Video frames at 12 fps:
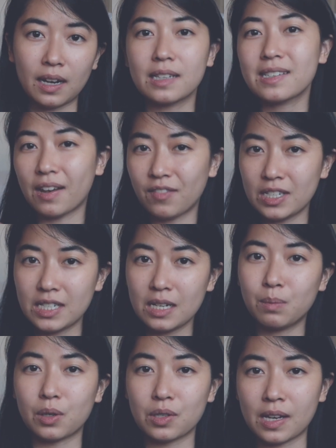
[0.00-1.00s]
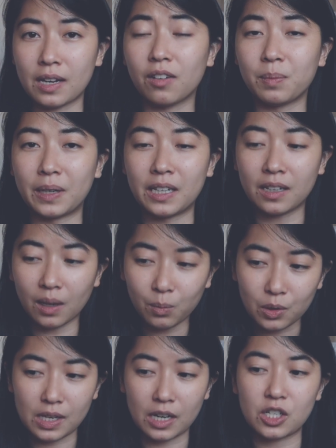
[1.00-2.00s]
17% of my income
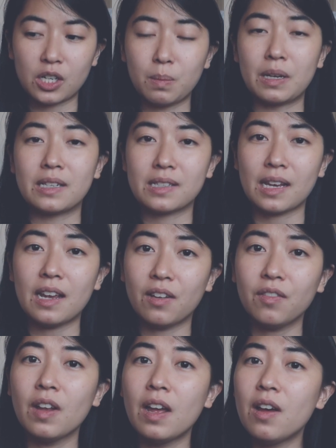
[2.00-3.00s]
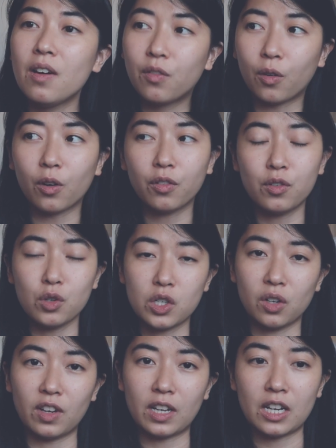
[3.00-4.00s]
was actually being saved for
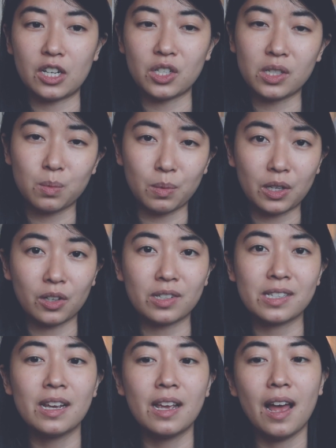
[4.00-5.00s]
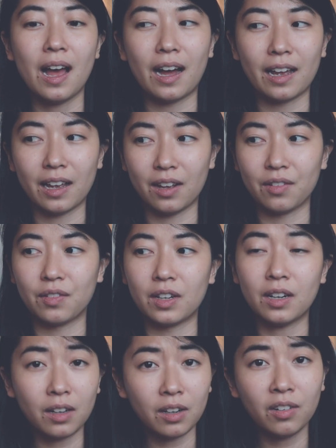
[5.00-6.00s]
future vacations, because I have
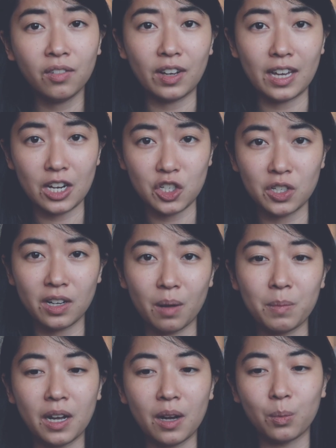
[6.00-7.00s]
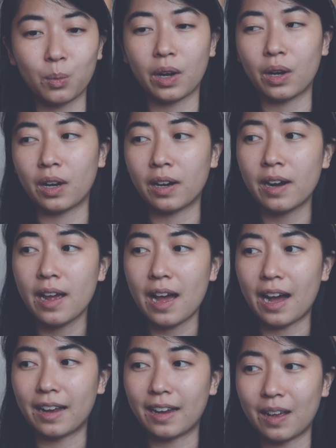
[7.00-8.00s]
another vacation coming up where
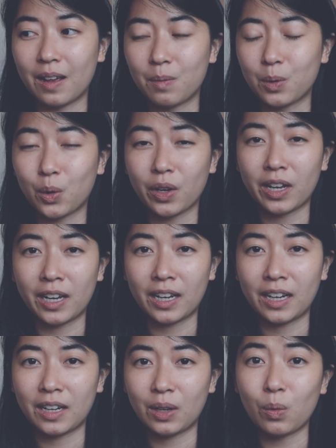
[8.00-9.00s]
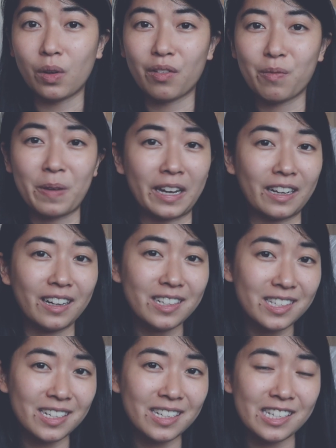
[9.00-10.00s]
I am going with my
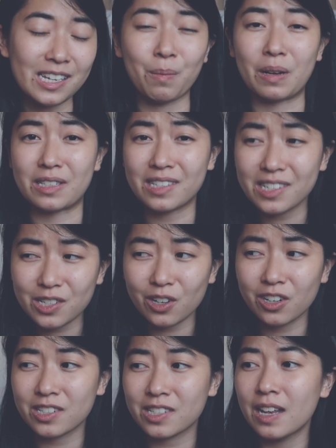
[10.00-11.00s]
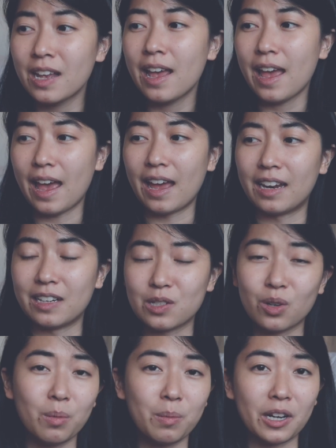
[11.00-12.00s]
cousins and my sisters, and it's
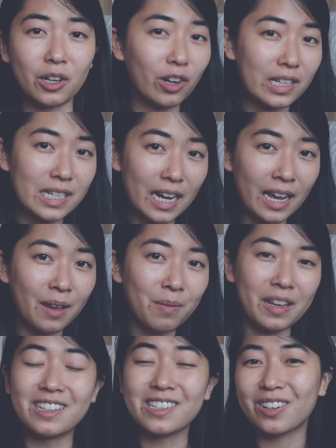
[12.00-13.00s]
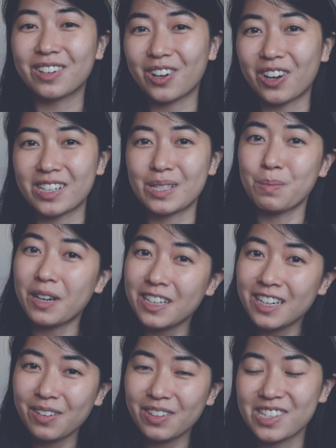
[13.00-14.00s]
going to be a great time and it's going to cost
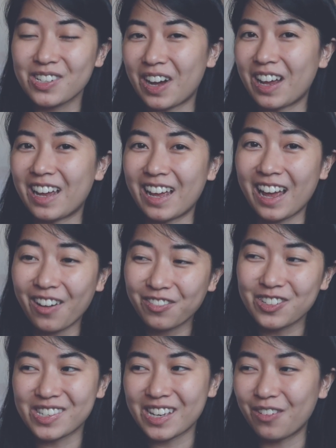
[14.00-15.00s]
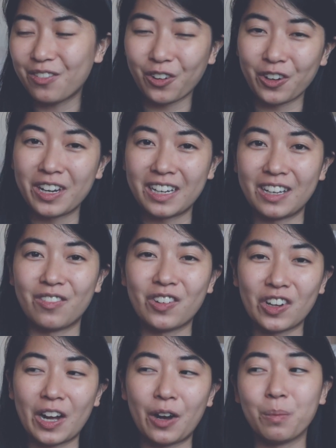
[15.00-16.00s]
money, so I have to save for it. If
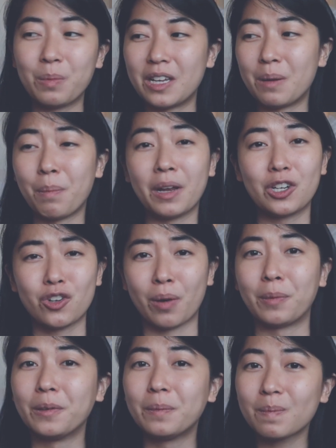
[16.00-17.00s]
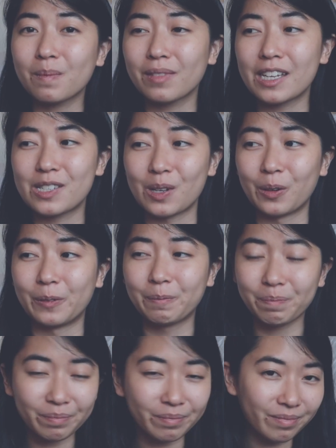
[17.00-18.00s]
not, I'll be in big trouble. So
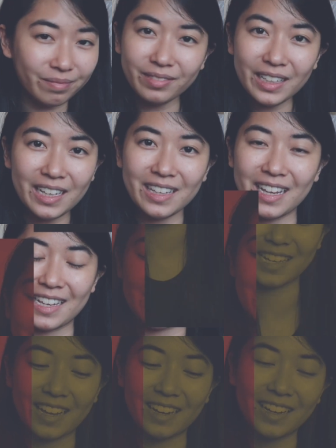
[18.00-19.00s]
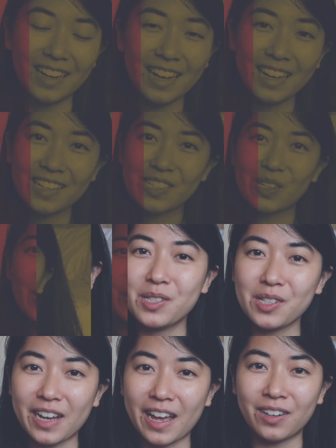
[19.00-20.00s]
that's that. Yeah, we have come
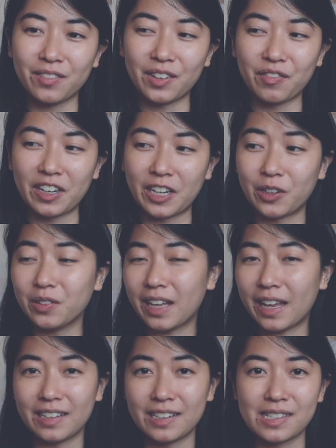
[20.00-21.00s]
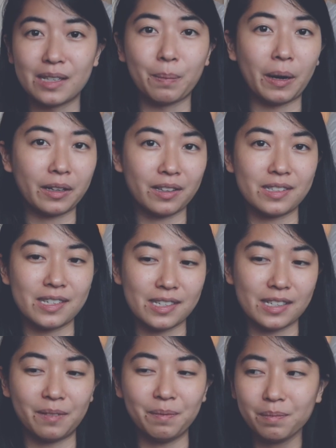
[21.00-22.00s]
to the end of the video. That is the bucket
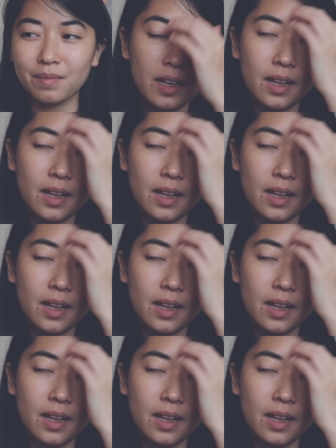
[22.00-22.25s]
system.